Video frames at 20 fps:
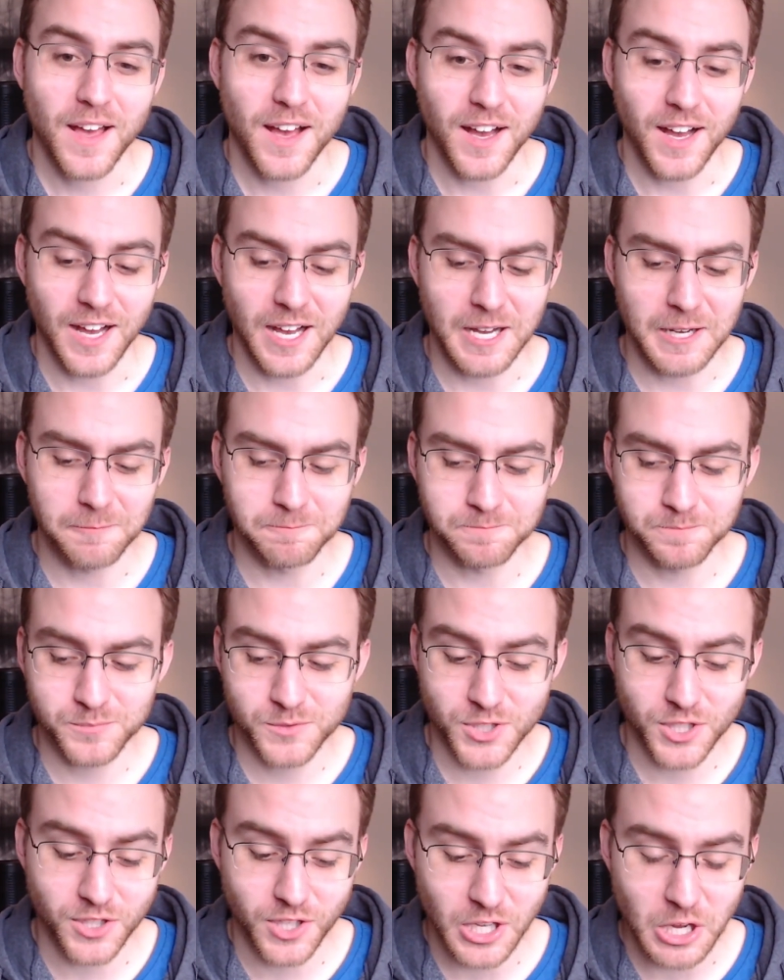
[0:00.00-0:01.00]

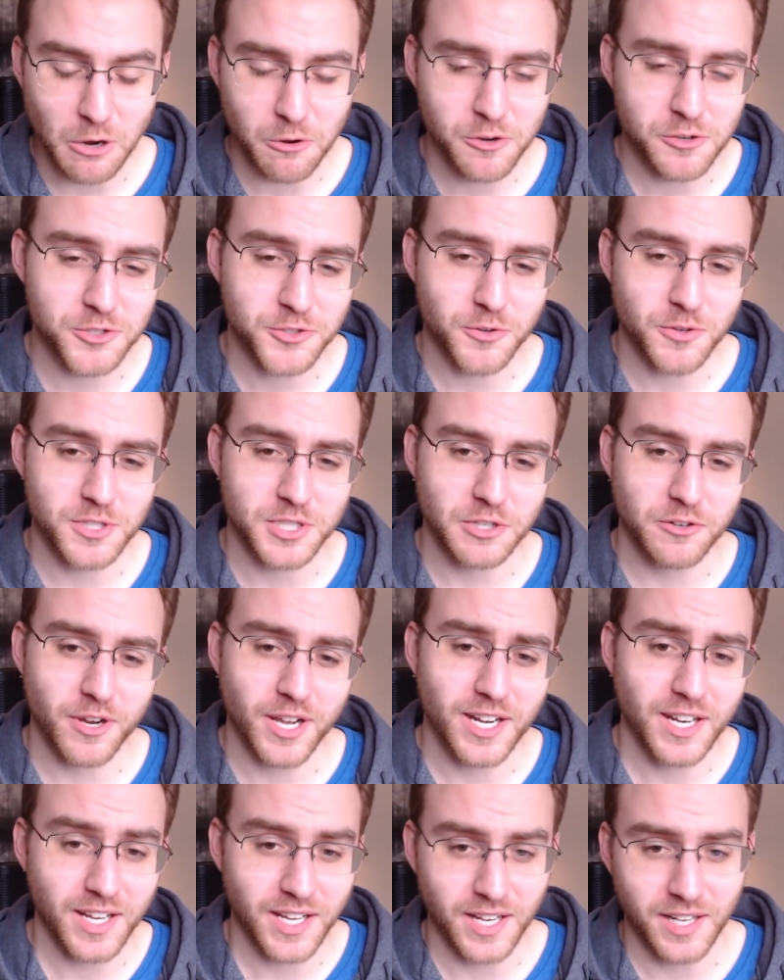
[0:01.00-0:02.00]
To the Kono store's
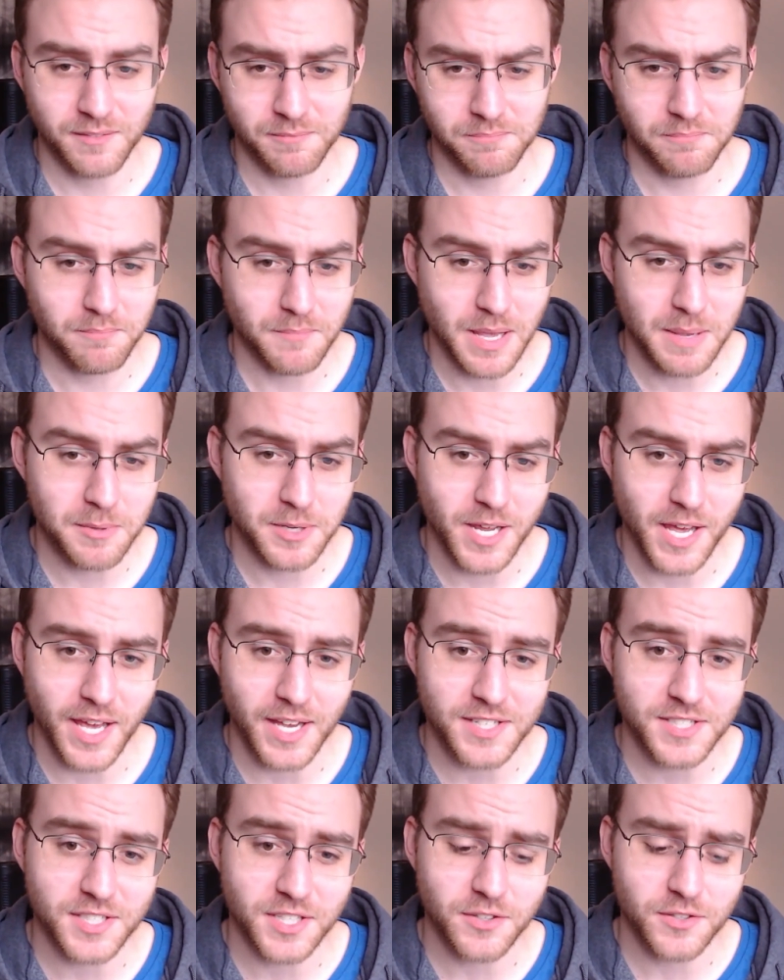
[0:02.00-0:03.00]
credit, and maybe to
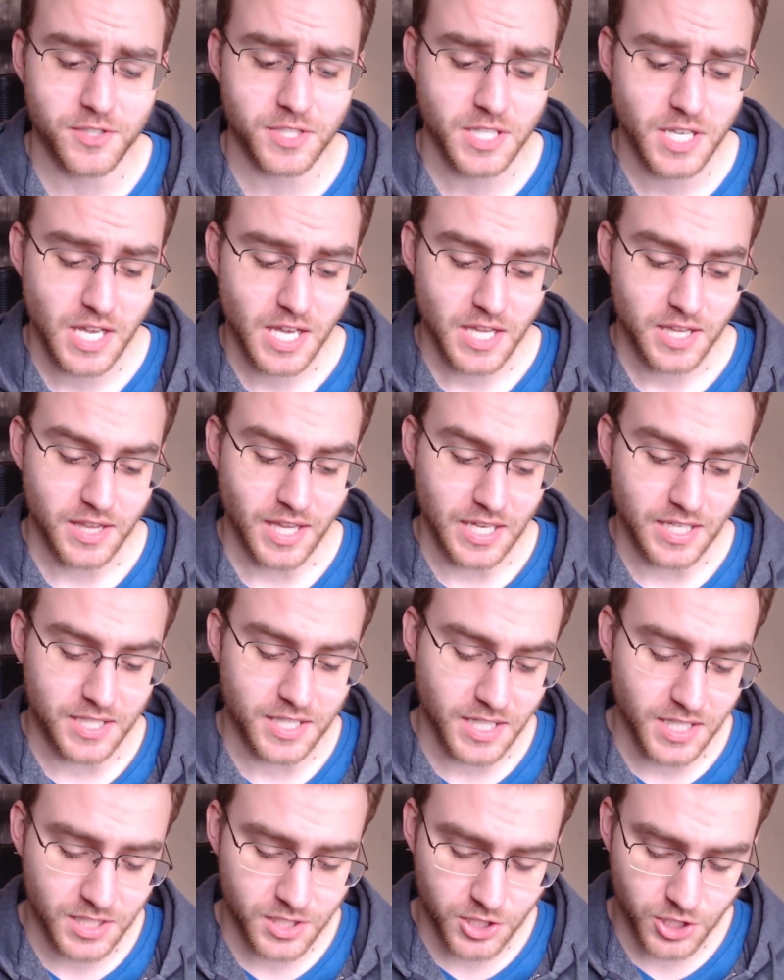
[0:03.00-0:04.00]
Hexgears, they
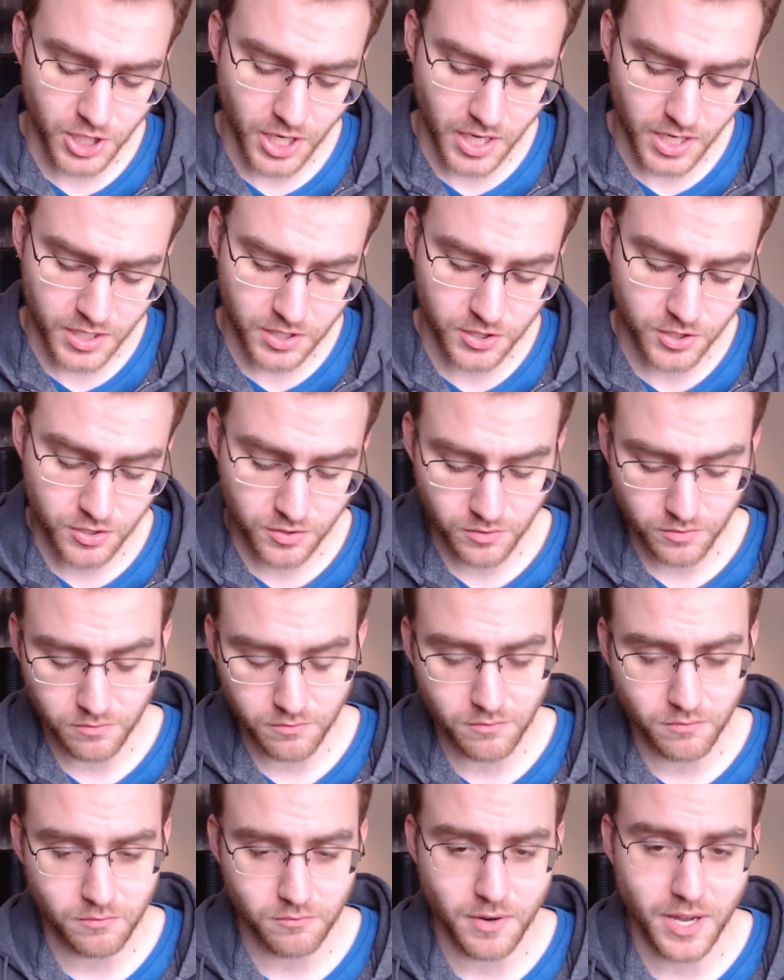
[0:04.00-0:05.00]
did change
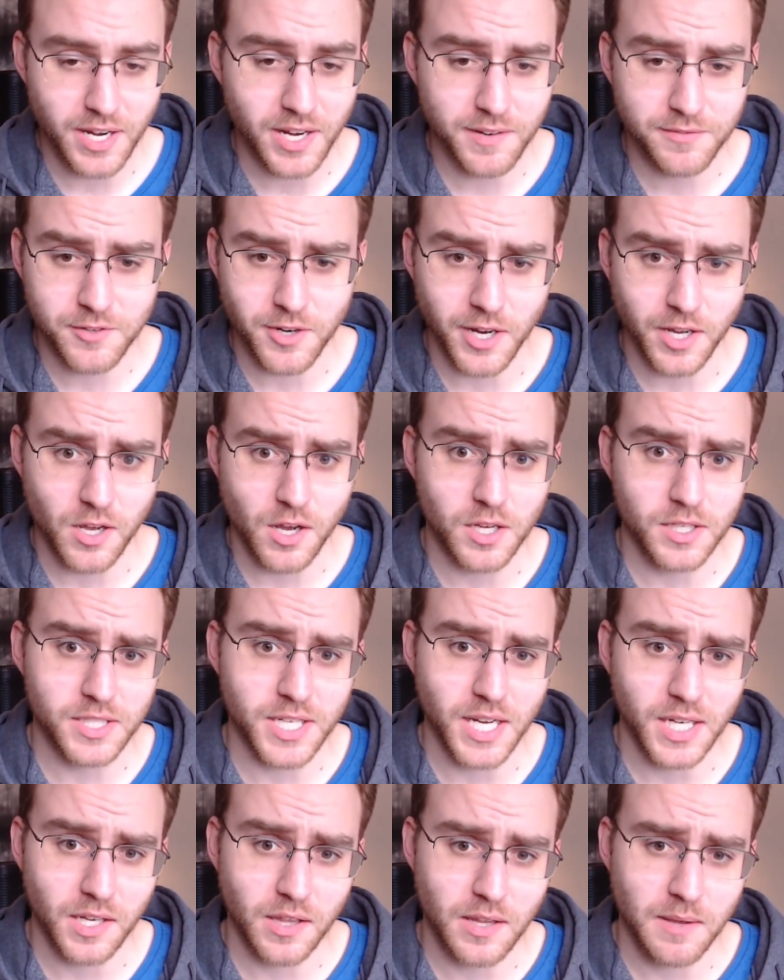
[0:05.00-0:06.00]
right after I
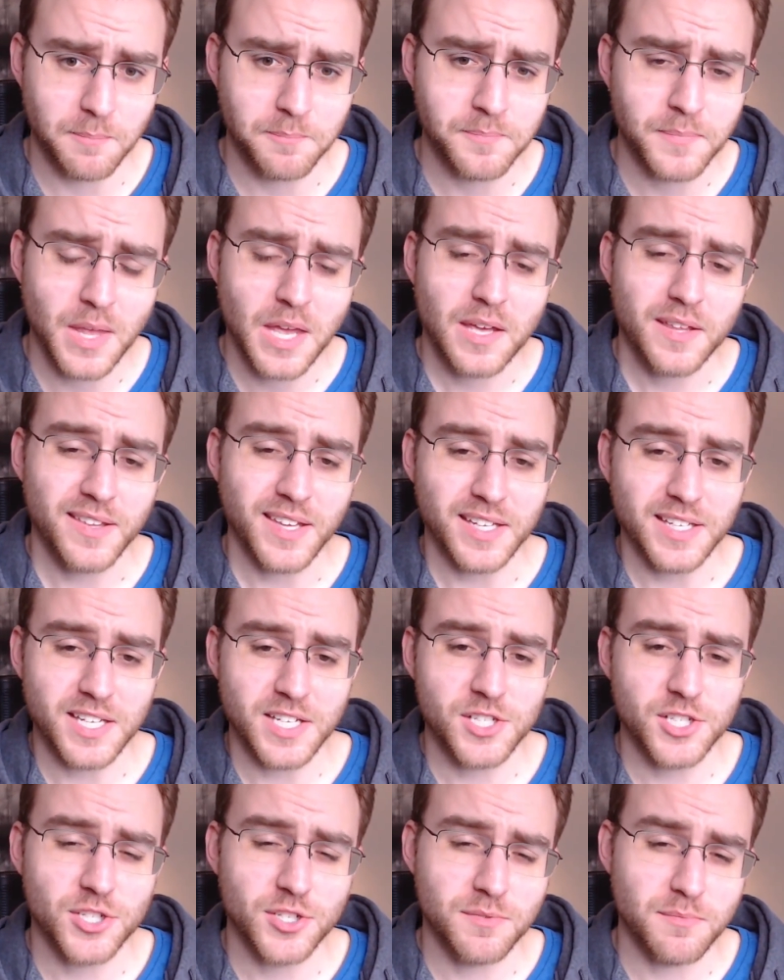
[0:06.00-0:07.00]
contacted them. They
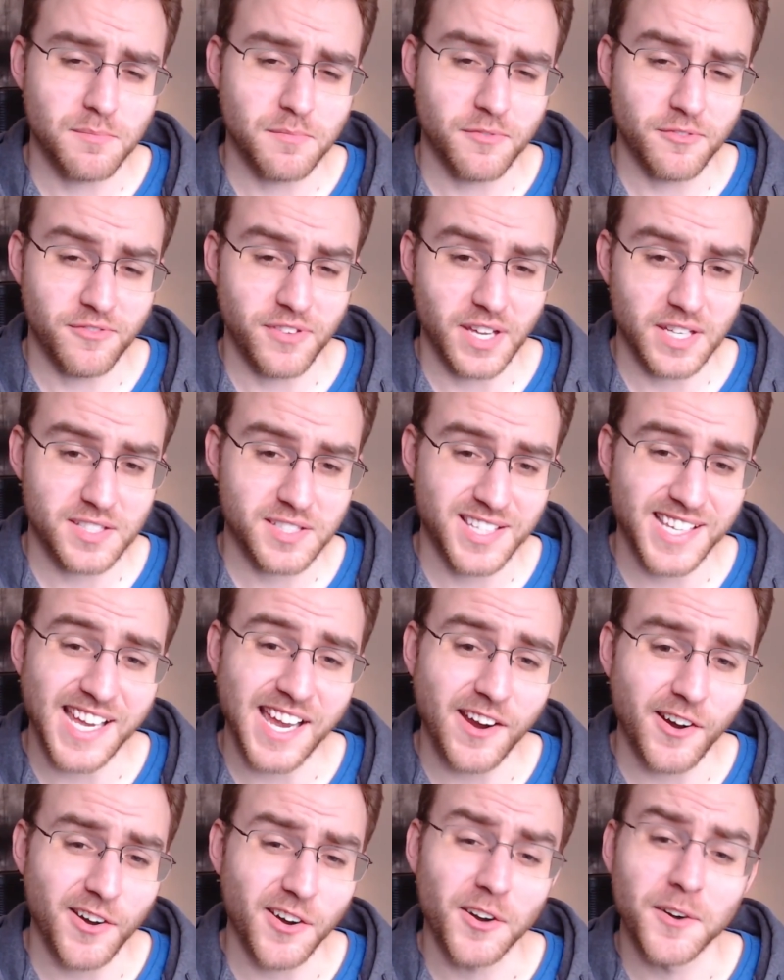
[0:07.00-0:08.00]
did fix the
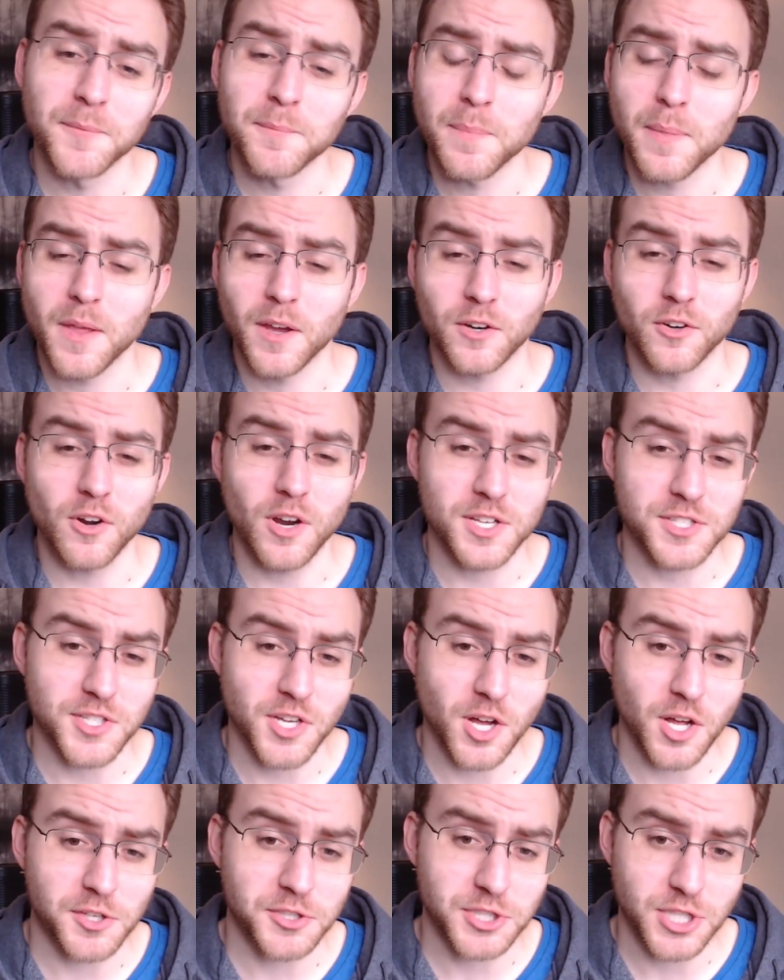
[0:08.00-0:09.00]
error across
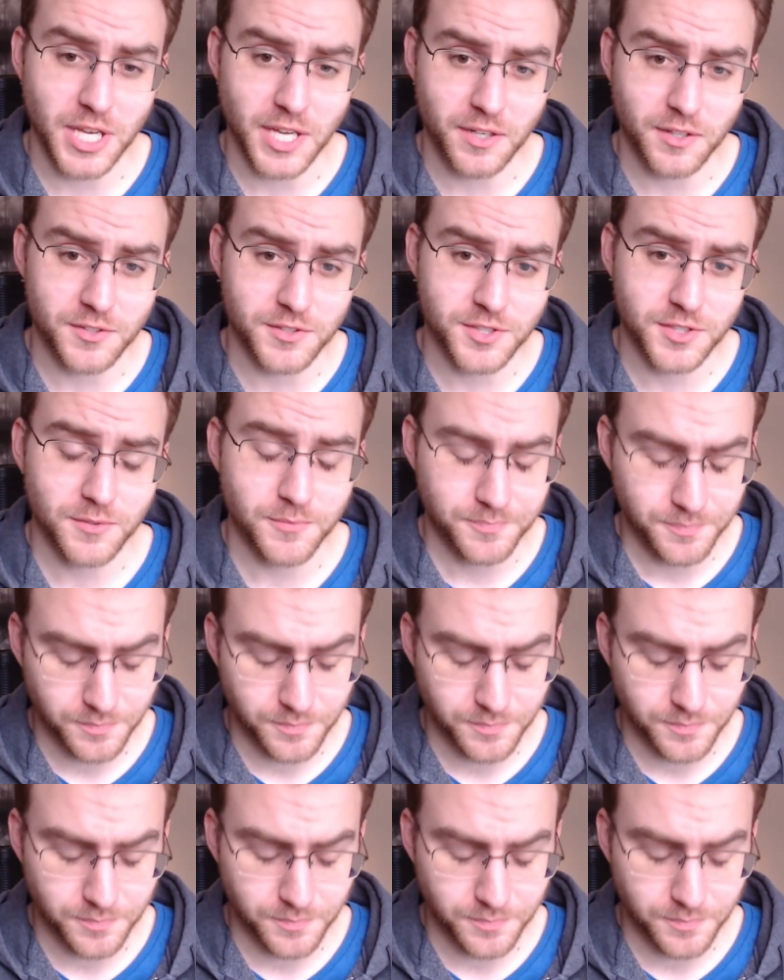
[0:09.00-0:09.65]
all channels,